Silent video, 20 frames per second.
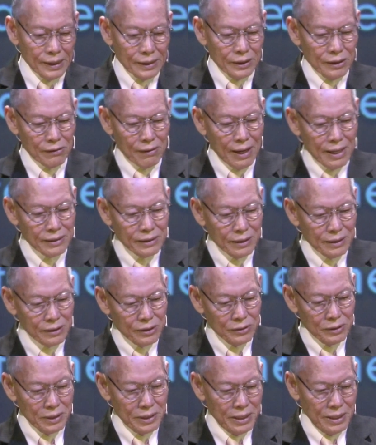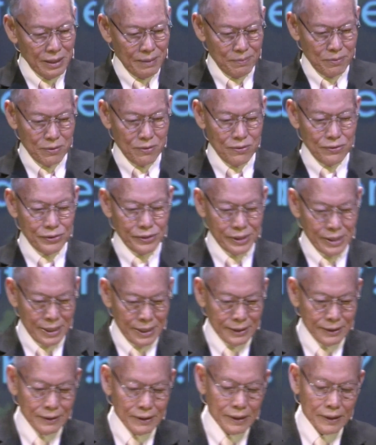The writer to the Hebrews
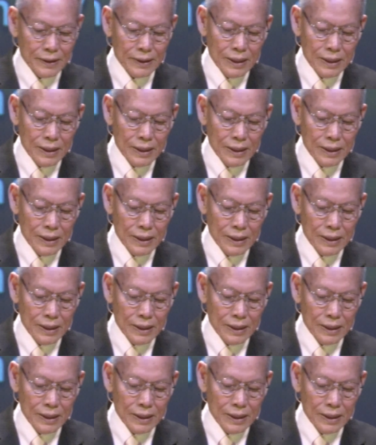said,